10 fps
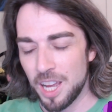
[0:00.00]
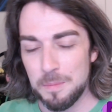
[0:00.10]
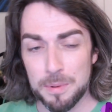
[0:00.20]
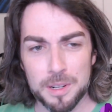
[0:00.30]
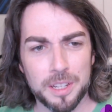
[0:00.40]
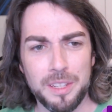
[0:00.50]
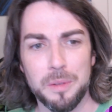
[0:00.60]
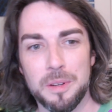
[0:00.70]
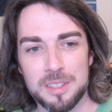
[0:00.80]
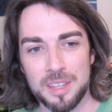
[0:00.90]

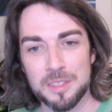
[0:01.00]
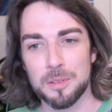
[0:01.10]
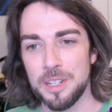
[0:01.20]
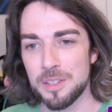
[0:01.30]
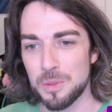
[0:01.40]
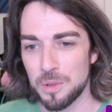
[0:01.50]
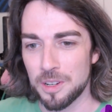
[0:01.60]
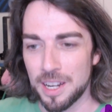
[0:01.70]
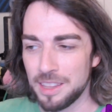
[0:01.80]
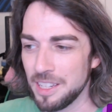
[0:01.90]
Hyperacute sensory
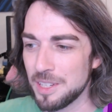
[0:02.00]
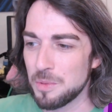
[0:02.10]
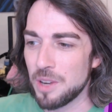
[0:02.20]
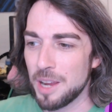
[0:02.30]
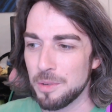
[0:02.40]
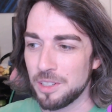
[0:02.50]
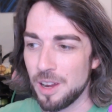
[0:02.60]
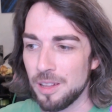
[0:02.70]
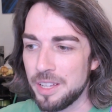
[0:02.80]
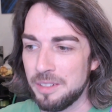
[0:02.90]
disorder, I think, is what I would
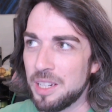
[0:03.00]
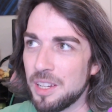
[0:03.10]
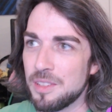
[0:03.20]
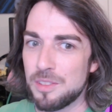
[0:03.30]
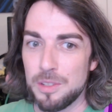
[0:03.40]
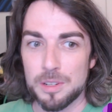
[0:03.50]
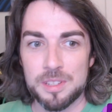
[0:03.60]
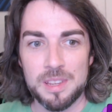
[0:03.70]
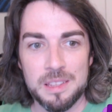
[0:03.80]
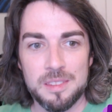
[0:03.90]
call it. Because your
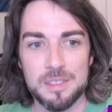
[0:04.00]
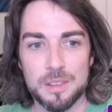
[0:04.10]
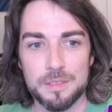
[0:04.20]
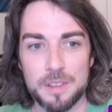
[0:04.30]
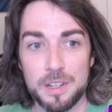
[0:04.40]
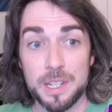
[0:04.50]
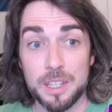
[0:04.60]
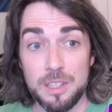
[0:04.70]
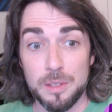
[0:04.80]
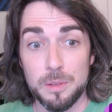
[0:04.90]
senses are very
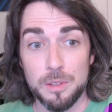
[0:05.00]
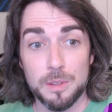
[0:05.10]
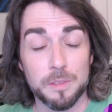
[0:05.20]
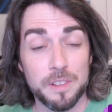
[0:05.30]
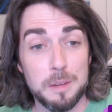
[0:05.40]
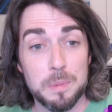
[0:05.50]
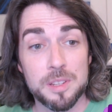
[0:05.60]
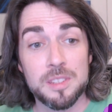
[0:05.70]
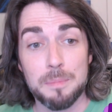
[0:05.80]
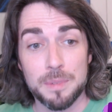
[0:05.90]
acute, you're very
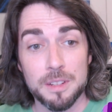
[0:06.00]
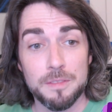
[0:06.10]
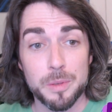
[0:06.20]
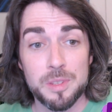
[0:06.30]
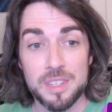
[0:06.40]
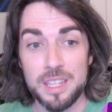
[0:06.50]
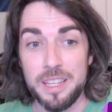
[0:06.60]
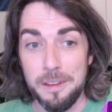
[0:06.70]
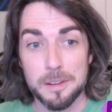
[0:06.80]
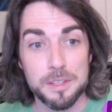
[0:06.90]
perceptive, you see,
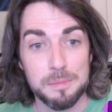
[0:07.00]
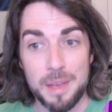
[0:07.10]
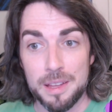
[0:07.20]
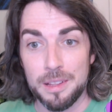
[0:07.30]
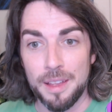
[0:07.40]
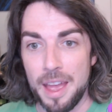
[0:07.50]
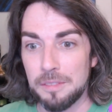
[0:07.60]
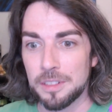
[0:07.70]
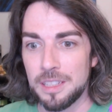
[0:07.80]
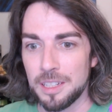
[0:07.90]
hear, smell
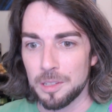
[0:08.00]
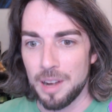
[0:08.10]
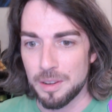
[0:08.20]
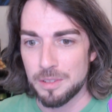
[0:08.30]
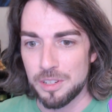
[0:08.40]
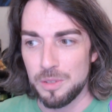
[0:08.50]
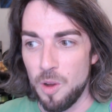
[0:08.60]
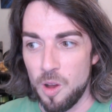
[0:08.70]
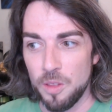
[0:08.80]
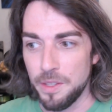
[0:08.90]
everything around you
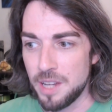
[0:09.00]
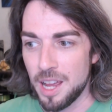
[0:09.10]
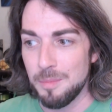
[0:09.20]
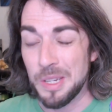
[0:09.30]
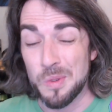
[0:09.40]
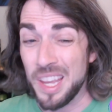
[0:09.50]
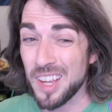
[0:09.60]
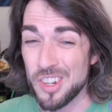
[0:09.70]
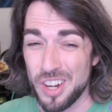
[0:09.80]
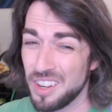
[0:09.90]
all the time, and you
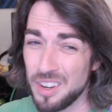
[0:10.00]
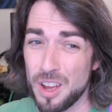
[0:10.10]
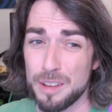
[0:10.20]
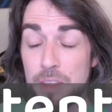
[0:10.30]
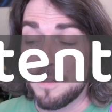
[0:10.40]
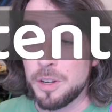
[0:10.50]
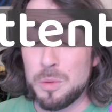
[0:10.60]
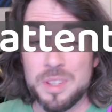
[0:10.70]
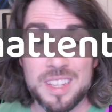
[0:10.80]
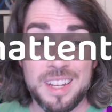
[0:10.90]
can't shut it off. But the first
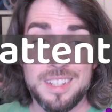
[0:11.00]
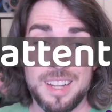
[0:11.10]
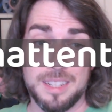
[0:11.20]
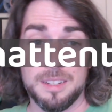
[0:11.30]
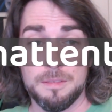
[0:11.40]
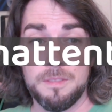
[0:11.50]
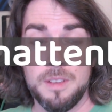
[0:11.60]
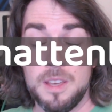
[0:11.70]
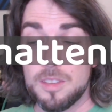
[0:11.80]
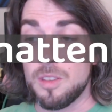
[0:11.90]
one's inattentive.
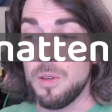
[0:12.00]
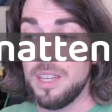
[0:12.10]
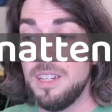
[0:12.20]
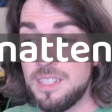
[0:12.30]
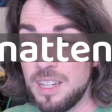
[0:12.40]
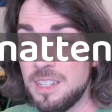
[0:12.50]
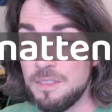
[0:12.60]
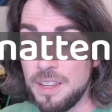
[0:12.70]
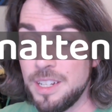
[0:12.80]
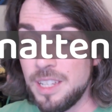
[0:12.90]
So
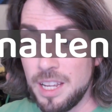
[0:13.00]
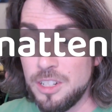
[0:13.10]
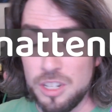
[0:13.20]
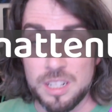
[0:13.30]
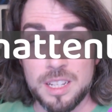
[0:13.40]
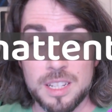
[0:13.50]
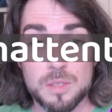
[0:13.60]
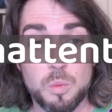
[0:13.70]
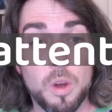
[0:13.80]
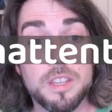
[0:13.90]
inattentive ADHD
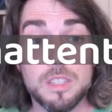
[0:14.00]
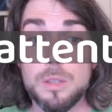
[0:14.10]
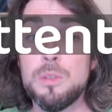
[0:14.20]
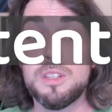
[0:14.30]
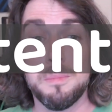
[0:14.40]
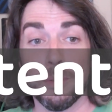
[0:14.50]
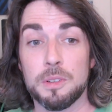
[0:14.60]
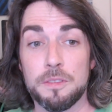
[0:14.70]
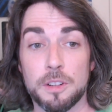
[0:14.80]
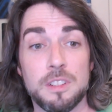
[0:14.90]
is what used to be
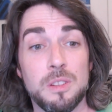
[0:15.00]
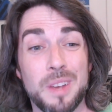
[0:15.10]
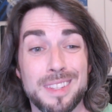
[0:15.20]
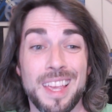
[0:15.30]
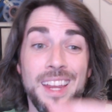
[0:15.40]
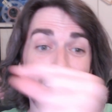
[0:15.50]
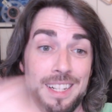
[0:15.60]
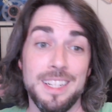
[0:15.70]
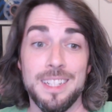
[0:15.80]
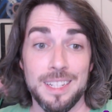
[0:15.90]
referred to as
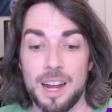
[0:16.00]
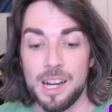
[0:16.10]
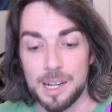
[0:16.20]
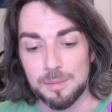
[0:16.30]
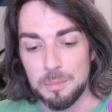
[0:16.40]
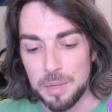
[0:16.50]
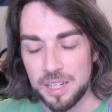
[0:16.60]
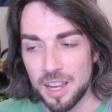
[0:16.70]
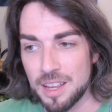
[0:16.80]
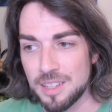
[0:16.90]
ADD
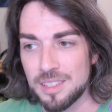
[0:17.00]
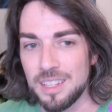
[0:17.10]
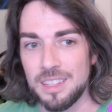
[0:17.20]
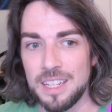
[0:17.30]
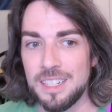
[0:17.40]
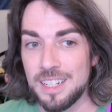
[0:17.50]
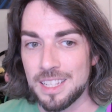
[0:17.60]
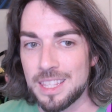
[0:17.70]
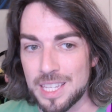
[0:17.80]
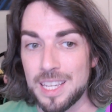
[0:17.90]
because they
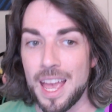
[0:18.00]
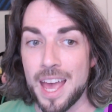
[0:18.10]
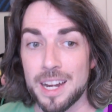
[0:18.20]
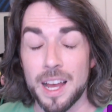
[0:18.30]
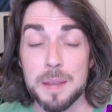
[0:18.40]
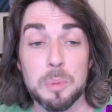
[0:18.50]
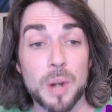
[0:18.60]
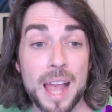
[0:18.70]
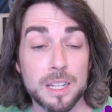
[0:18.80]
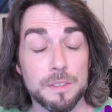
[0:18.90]
didn't think it had a
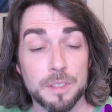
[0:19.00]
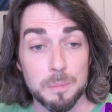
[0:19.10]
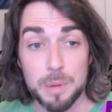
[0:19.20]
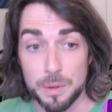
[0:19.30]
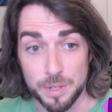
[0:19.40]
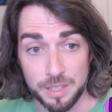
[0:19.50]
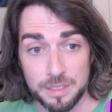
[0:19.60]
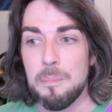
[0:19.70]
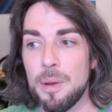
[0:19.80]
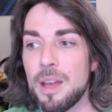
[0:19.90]
hyperactive component.
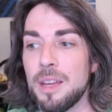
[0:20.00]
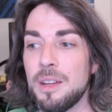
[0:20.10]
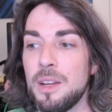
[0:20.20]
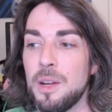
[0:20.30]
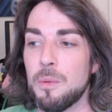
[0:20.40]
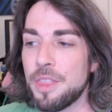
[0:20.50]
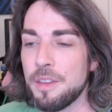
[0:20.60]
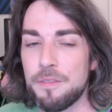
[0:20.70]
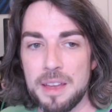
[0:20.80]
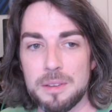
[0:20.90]
But what
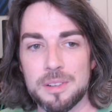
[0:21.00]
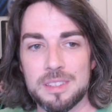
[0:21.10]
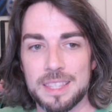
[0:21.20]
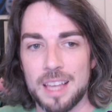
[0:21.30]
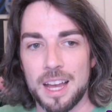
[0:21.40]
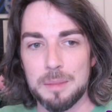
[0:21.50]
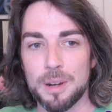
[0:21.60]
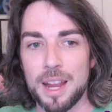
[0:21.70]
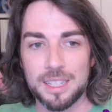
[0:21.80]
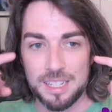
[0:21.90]
they found is that the
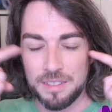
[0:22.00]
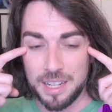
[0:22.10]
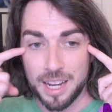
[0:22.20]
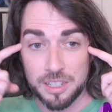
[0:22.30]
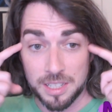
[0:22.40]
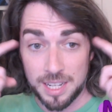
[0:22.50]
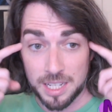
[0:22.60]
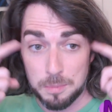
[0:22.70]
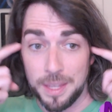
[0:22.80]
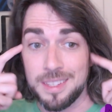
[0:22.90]
hyperactivity actually
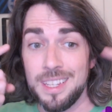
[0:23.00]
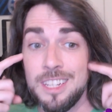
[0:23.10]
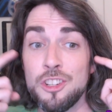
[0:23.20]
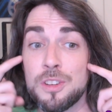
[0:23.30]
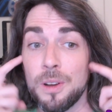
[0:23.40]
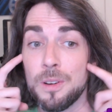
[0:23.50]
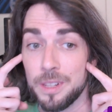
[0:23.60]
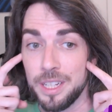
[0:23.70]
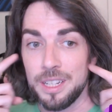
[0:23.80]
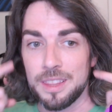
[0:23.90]
takes place
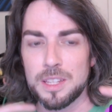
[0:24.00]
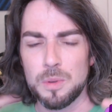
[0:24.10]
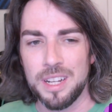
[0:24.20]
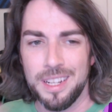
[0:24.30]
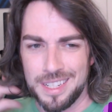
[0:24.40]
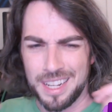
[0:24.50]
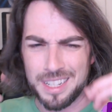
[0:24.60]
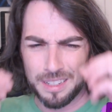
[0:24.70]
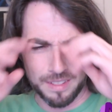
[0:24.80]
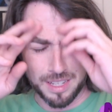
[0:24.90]
internally. That's what
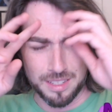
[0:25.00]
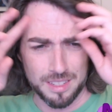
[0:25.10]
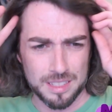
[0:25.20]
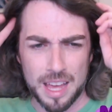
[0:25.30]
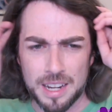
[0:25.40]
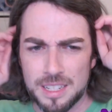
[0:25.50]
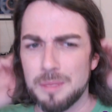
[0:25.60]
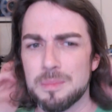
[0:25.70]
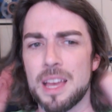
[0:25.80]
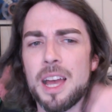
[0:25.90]
inattentive is. A lot of
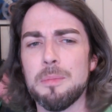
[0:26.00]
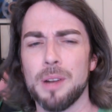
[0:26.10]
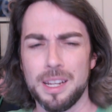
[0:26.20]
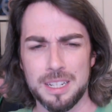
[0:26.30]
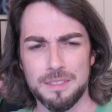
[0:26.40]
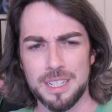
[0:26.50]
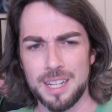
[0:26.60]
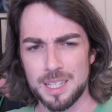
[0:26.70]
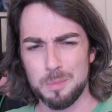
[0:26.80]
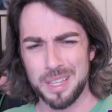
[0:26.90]
times that hyperactivity
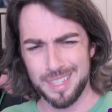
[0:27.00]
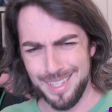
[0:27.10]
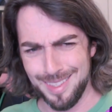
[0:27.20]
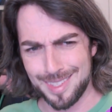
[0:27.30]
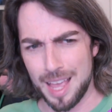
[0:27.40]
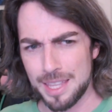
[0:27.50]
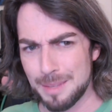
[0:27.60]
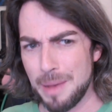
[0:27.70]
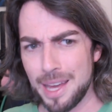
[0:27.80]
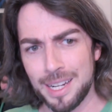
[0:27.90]
takes place inside
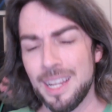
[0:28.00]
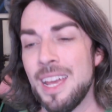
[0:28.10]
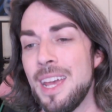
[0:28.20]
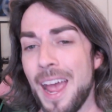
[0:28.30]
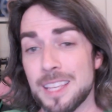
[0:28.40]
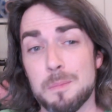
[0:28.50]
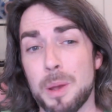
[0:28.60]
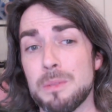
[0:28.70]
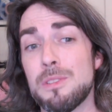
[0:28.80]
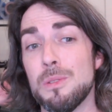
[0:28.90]
the body as
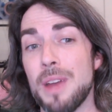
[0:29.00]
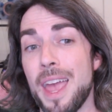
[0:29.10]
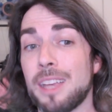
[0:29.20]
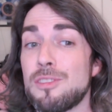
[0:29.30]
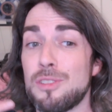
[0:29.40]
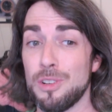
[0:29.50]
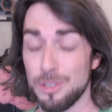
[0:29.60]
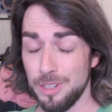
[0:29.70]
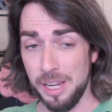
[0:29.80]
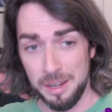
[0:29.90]
opposed to
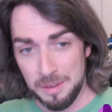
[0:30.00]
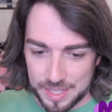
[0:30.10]
externally.